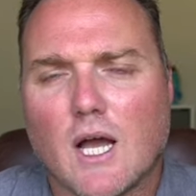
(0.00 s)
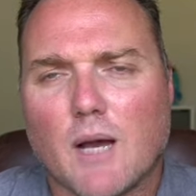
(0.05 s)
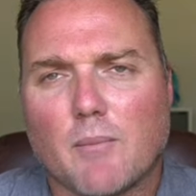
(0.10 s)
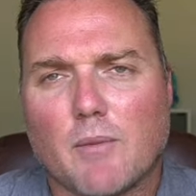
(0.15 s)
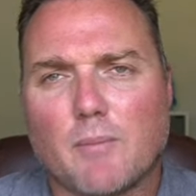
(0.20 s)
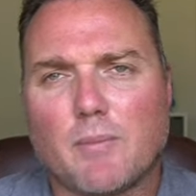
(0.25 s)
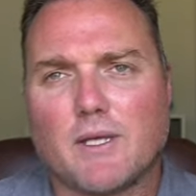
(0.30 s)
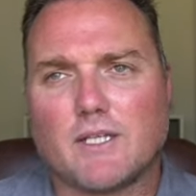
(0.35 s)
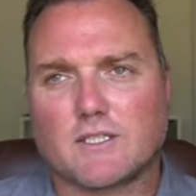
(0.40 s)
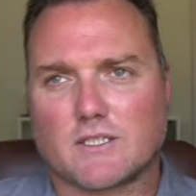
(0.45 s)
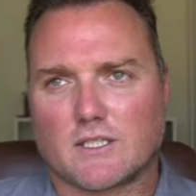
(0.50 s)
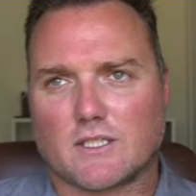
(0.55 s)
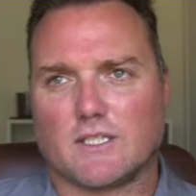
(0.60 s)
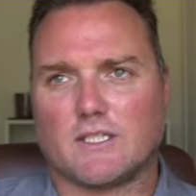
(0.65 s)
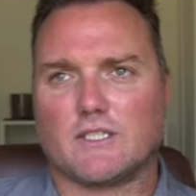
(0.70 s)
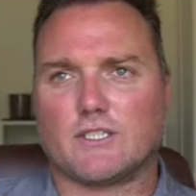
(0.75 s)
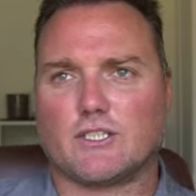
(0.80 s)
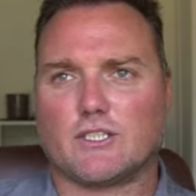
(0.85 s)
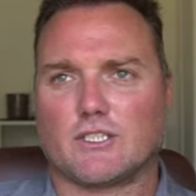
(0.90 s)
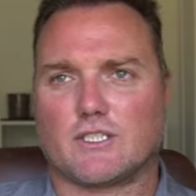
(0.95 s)
But basically,
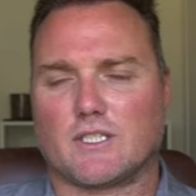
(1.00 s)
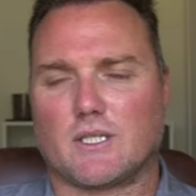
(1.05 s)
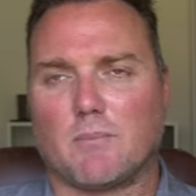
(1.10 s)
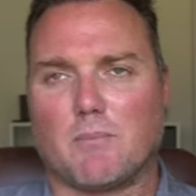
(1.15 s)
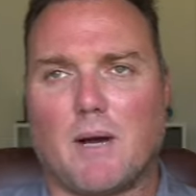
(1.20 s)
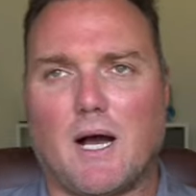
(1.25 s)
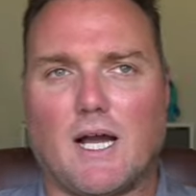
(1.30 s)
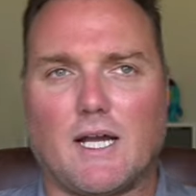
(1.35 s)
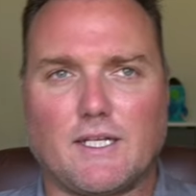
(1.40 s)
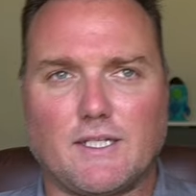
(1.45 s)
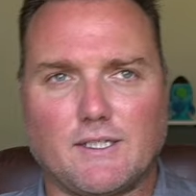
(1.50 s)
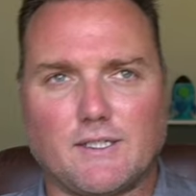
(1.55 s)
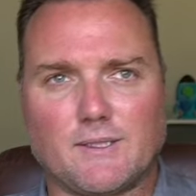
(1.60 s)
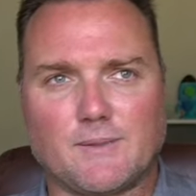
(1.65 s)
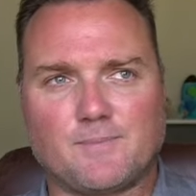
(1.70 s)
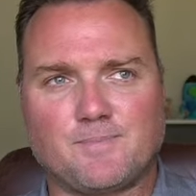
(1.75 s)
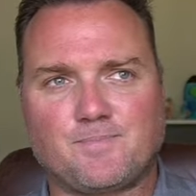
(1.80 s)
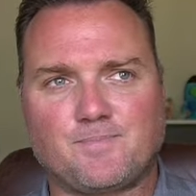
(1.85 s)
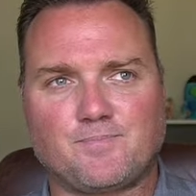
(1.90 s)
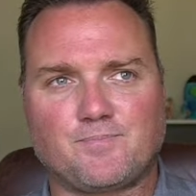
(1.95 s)
it's just the mind
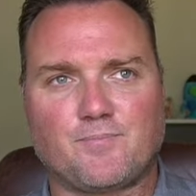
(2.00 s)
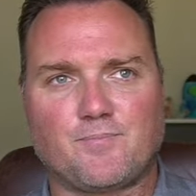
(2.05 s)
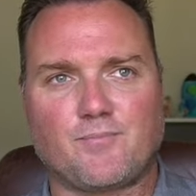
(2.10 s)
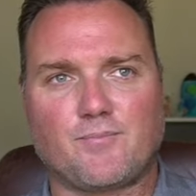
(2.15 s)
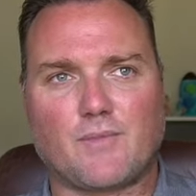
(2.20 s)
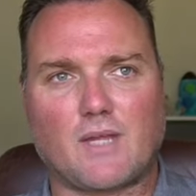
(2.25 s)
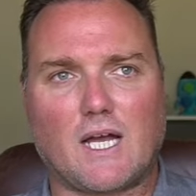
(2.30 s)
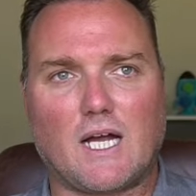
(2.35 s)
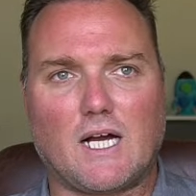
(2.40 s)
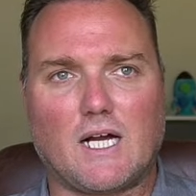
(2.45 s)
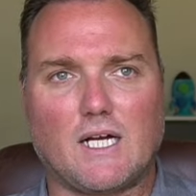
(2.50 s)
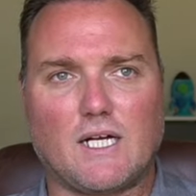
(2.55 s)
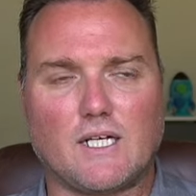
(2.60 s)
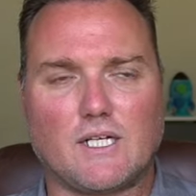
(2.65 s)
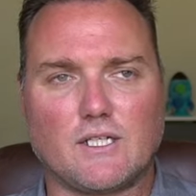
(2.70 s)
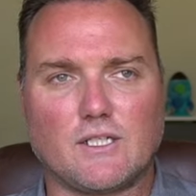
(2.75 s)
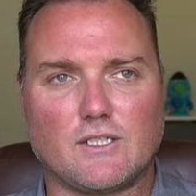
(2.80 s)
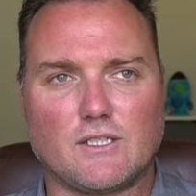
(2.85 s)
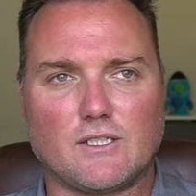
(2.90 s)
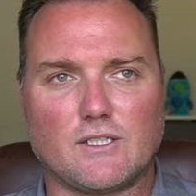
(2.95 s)

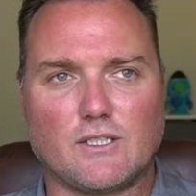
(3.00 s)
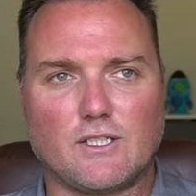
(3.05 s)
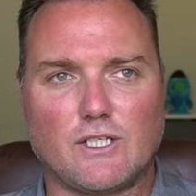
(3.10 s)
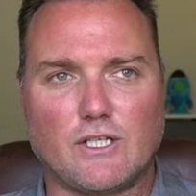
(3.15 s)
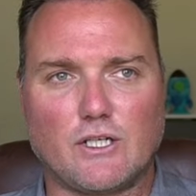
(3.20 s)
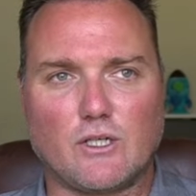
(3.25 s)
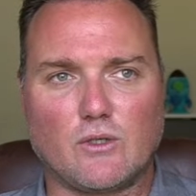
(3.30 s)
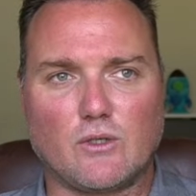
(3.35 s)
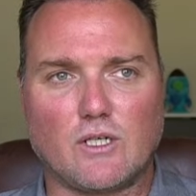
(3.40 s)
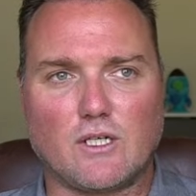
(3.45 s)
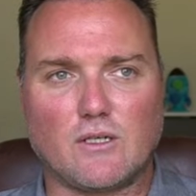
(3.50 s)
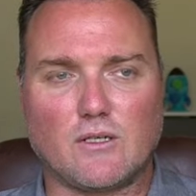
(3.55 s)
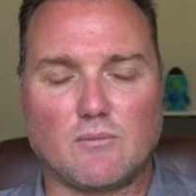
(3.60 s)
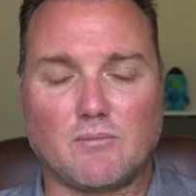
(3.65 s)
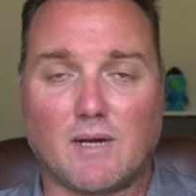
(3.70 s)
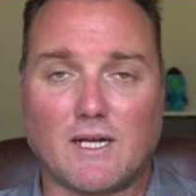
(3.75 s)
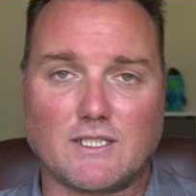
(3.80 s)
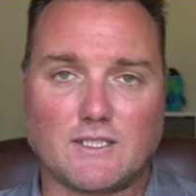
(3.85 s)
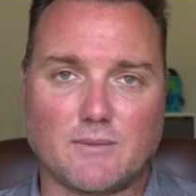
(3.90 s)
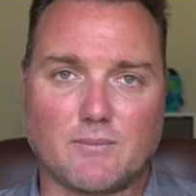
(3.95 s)
uh, you know, uh,
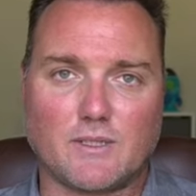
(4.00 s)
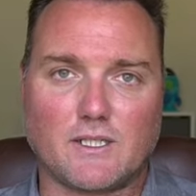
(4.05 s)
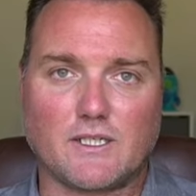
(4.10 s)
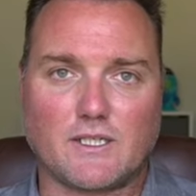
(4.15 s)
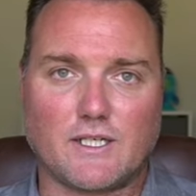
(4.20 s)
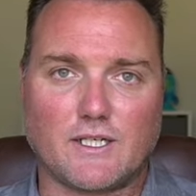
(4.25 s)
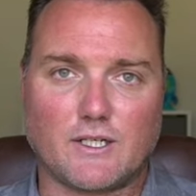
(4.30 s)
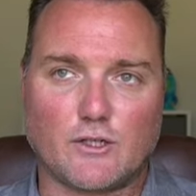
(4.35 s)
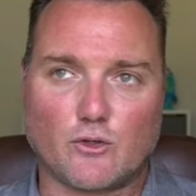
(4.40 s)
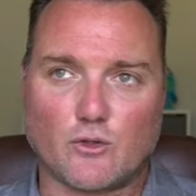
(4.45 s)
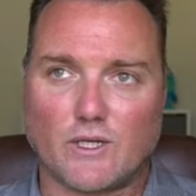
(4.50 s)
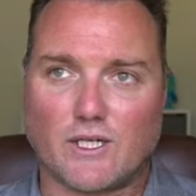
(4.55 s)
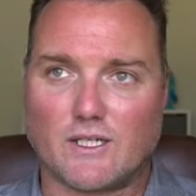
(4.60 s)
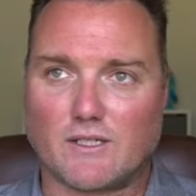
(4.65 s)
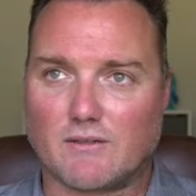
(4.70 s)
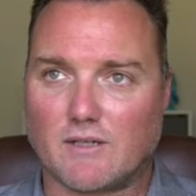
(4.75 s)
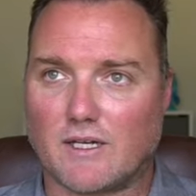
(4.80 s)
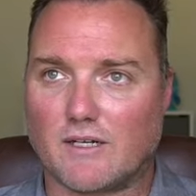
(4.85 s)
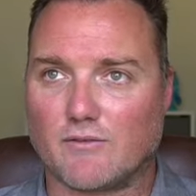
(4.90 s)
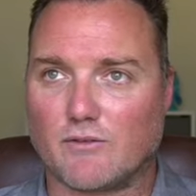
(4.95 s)
mind's ability to
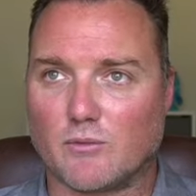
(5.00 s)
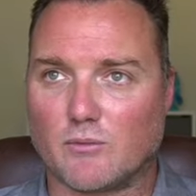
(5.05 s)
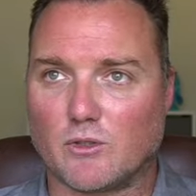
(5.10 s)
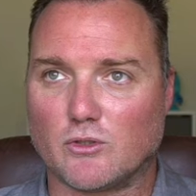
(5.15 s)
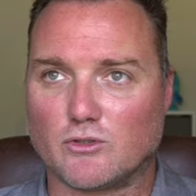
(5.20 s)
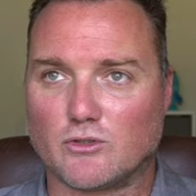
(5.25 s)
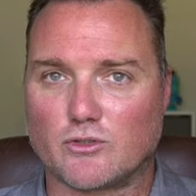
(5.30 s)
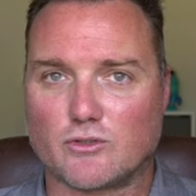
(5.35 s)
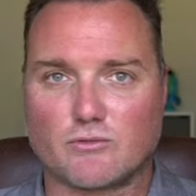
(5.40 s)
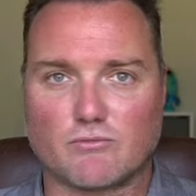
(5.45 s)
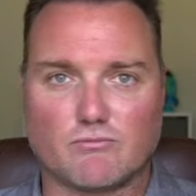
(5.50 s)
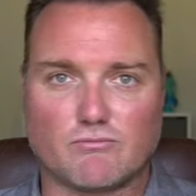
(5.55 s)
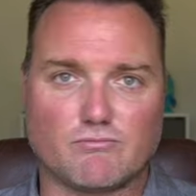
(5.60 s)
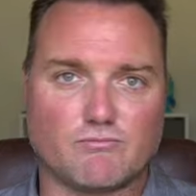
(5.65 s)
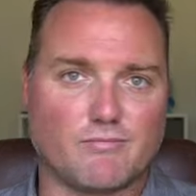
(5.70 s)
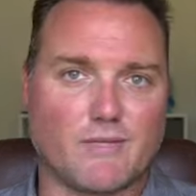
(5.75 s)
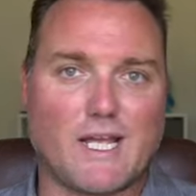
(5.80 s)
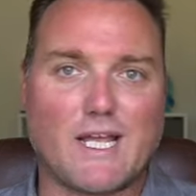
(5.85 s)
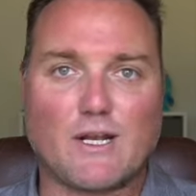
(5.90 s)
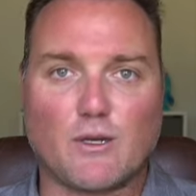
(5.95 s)
create kind of the most
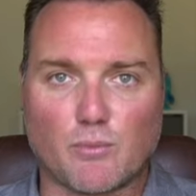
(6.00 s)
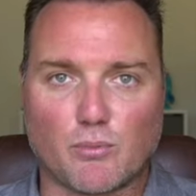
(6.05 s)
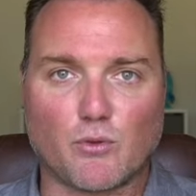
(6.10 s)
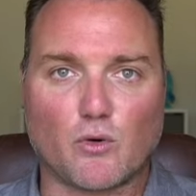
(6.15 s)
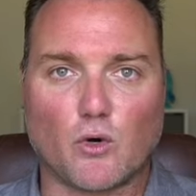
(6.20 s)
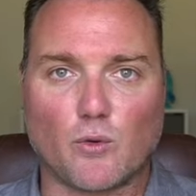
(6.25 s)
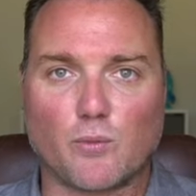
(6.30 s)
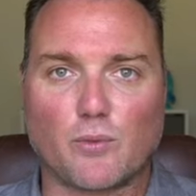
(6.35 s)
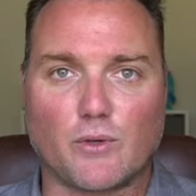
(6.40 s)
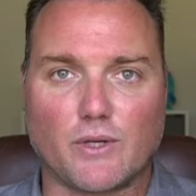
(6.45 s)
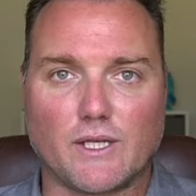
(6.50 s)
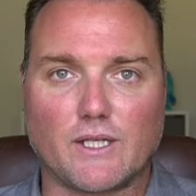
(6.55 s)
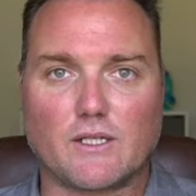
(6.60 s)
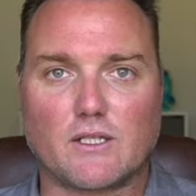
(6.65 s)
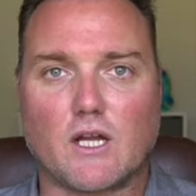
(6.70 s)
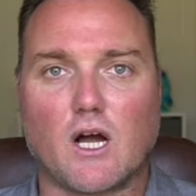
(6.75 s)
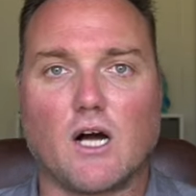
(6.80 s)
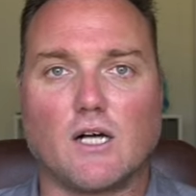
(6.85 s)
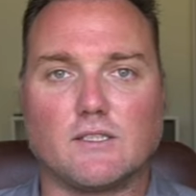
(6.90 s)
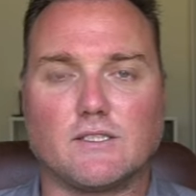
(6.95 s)
inappropriate
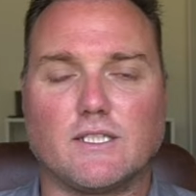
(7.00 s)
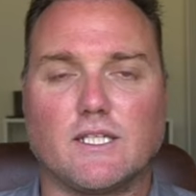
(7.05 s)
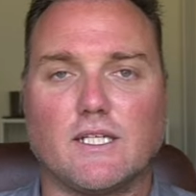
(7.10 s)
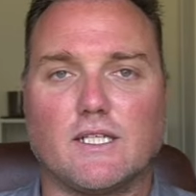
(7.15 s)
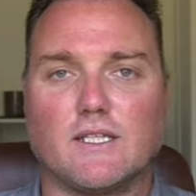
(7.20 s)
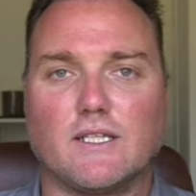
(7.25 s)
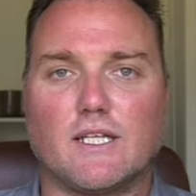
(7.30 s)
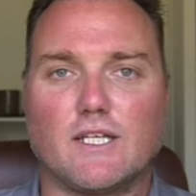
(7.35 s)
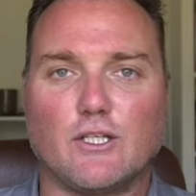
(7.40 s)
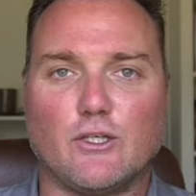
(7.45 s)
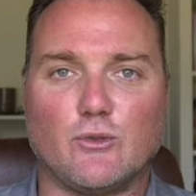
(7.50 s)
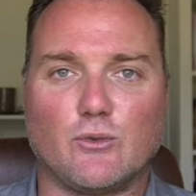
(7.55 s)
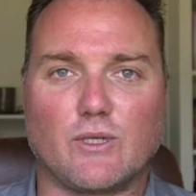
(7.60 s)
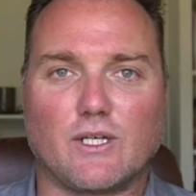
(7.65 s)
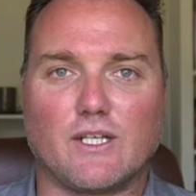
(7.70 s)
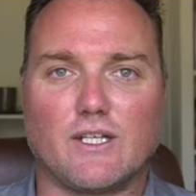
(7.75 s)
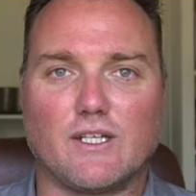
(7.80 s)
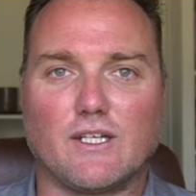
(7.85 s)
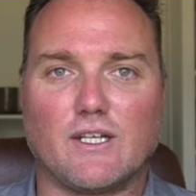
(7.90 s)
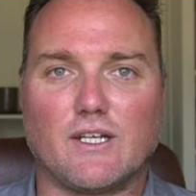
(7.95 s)
content that you
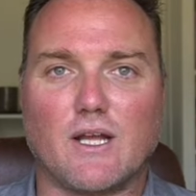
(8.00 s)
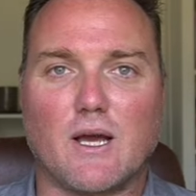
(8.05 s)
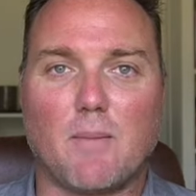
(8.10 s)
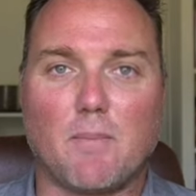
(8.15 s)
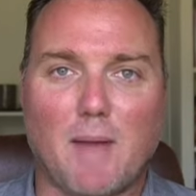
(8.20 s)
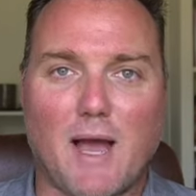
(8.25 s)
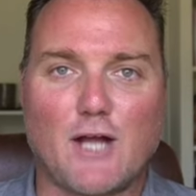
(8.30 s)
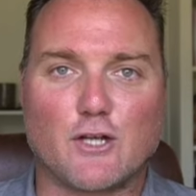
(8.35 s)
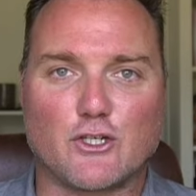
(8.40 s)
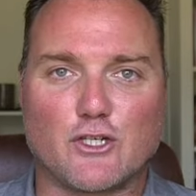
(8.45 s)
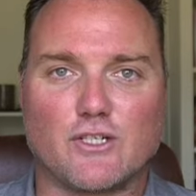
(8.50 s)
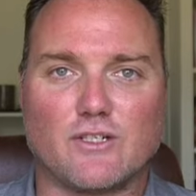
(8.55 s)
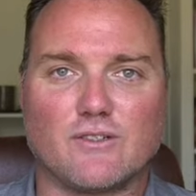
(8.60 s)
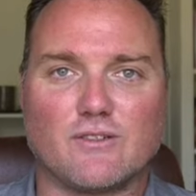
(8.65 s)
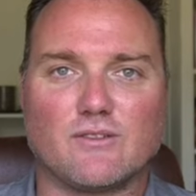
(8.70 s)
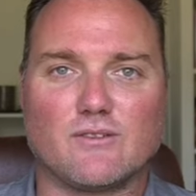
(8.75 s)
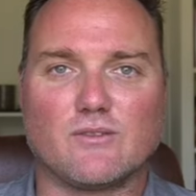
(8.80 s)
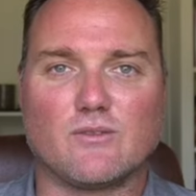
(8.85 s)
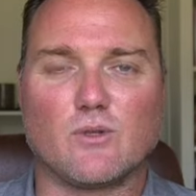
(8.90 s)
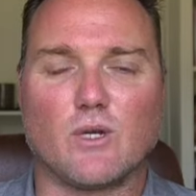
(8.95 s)
can imagine,
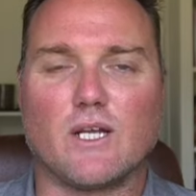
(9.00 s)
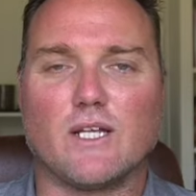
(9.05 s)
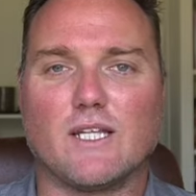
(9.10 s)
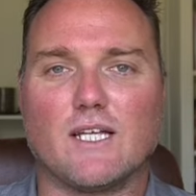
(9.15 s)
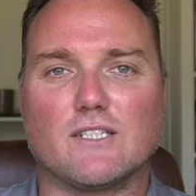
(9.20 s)
right?